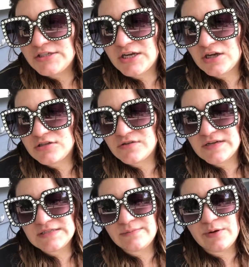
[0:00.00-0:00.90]
Jake also
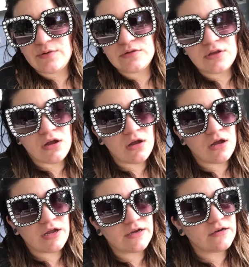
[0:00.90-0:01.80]
has to mow a
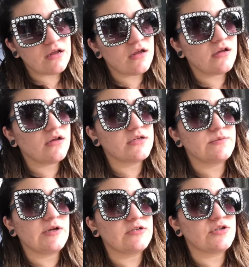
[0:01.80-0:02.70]
lawn because
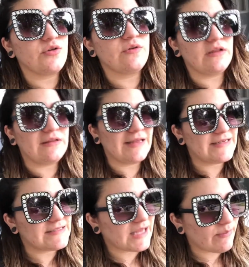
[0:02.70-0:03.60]
we also own a
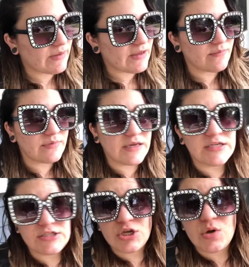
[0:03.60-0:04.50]
landscaping
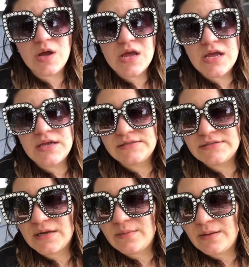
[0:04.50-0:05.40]
company. So it's
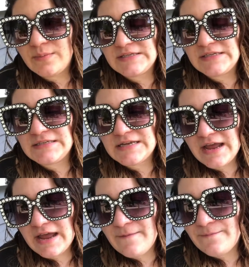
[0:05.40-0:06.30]
gonna be a busy
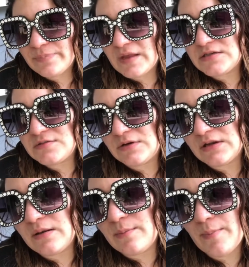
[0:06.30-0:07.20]
day. I just wanted
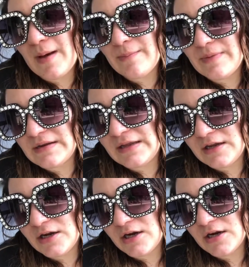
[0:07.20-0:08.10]
to pop in
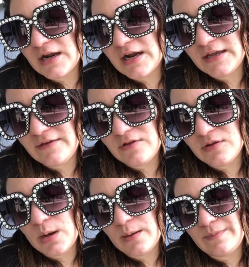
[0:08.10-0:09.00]
here, kind of give you a
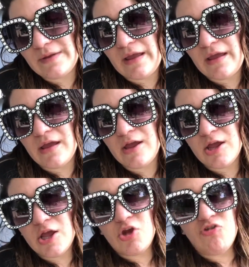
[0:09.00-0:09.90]
little update
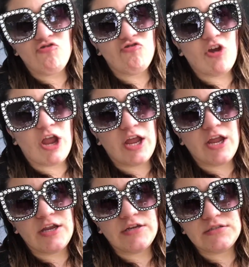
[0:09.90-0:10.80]

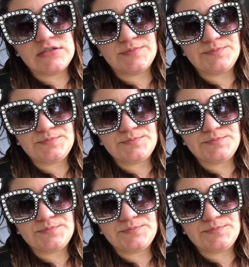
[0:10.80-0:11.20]
and